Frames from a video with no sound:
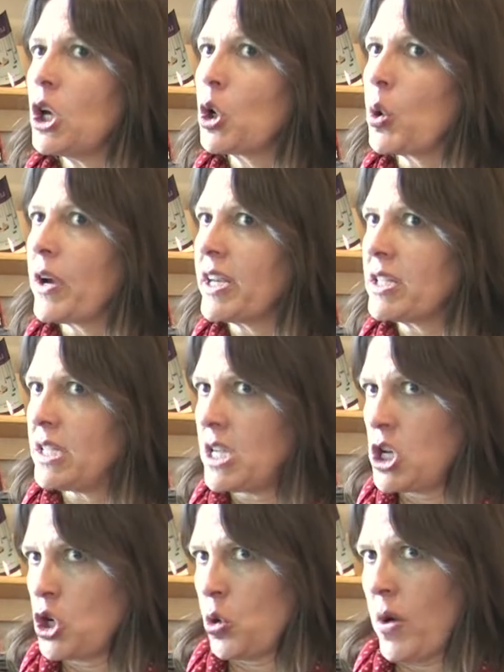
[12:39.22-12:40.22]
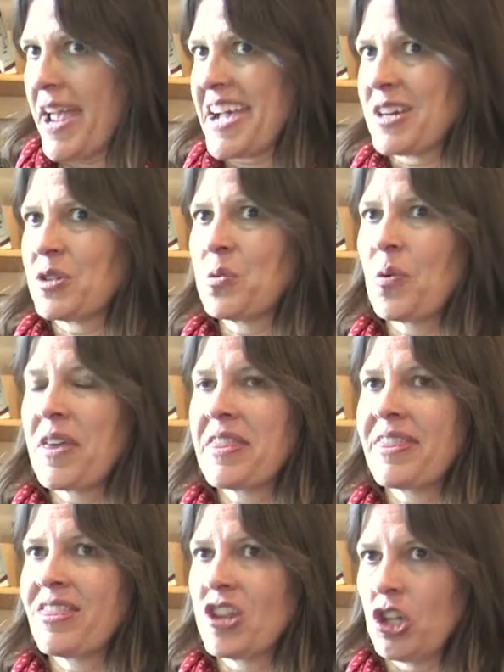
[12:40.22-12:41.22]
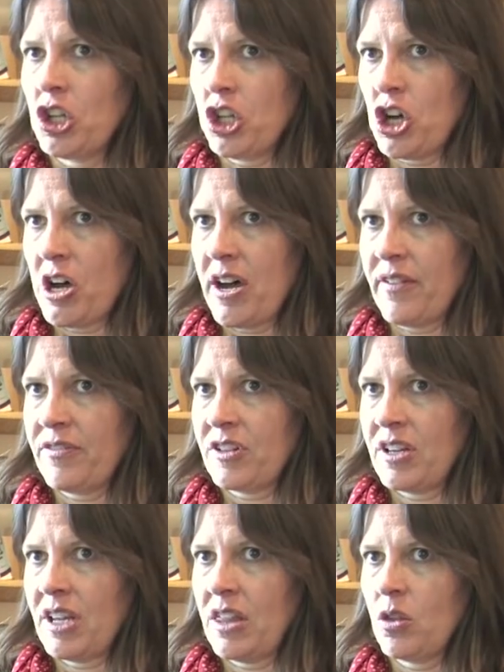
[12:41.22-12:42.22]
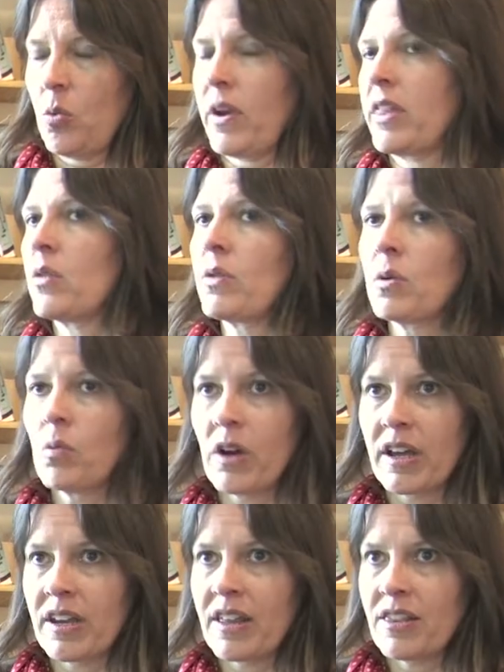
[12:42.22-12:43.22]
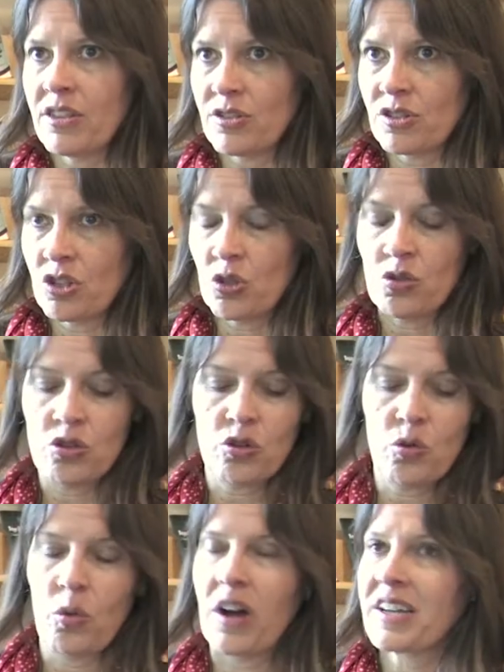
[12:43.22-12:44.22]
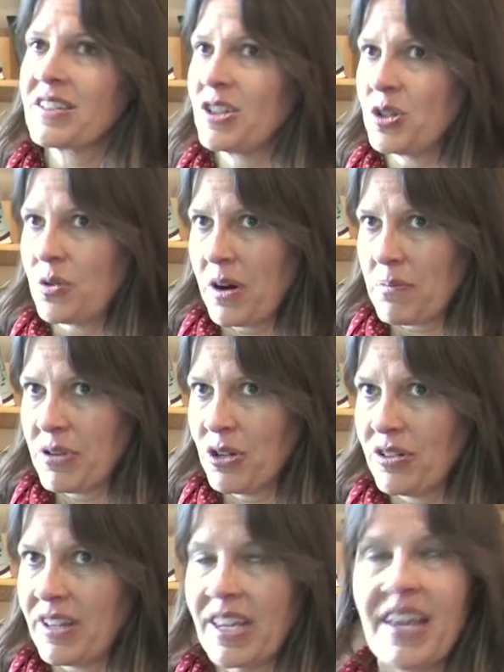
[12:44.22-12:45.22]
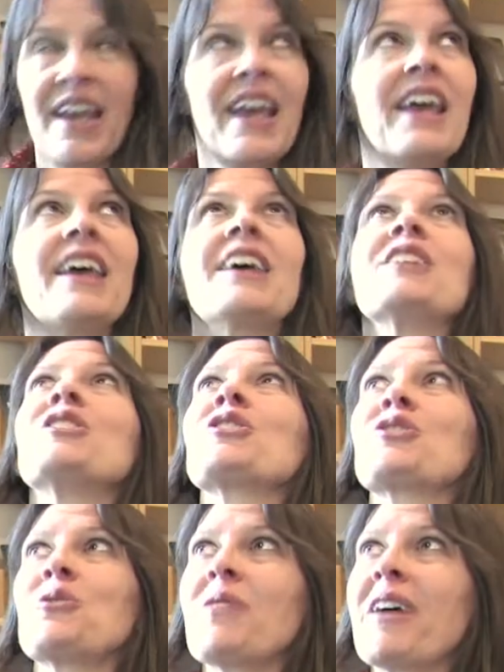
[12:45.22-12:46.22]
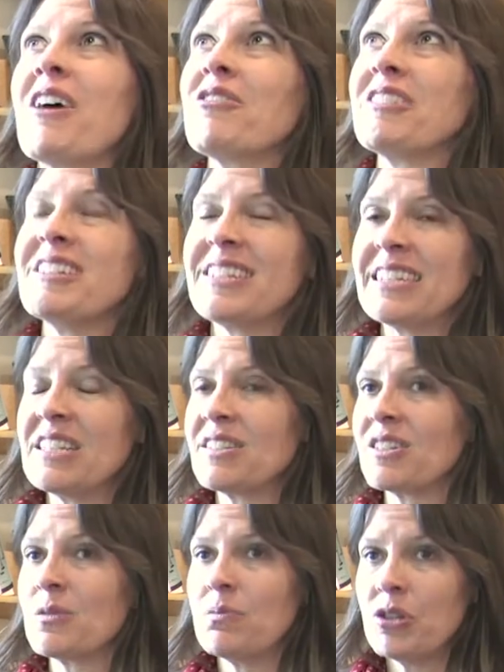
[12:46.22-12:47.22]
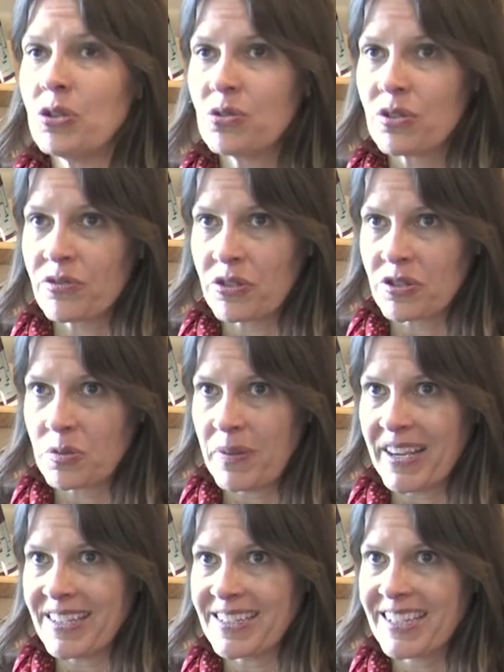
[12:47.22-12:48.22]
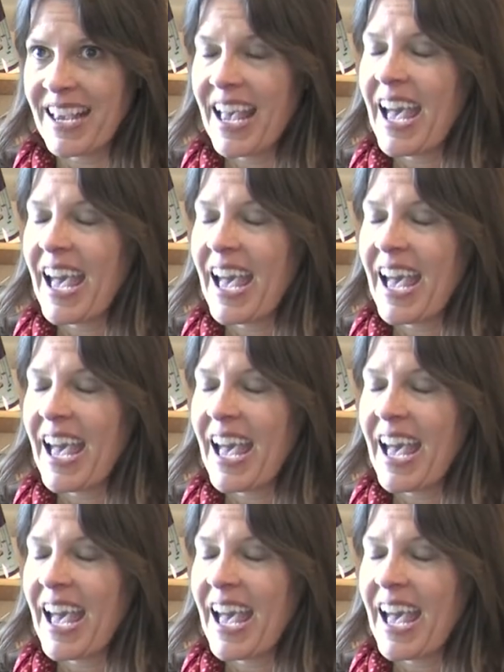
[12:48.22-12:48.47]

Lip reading: going to interact with the Loft in the way that we want the student who walks into our building and looks around and sees this beautiful space.